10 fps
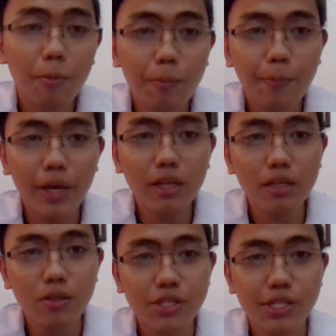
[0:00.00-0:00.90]
Pain
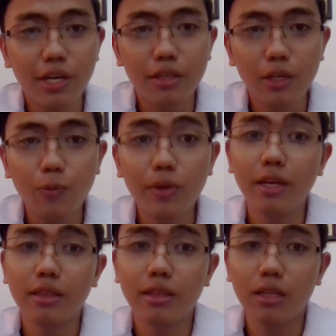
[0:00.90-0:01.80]
associated with
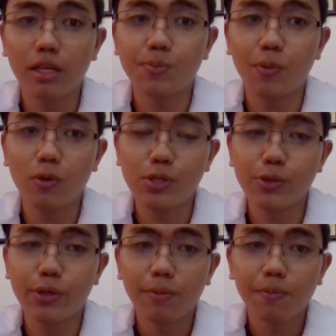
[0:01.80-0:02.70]
dentine exposure.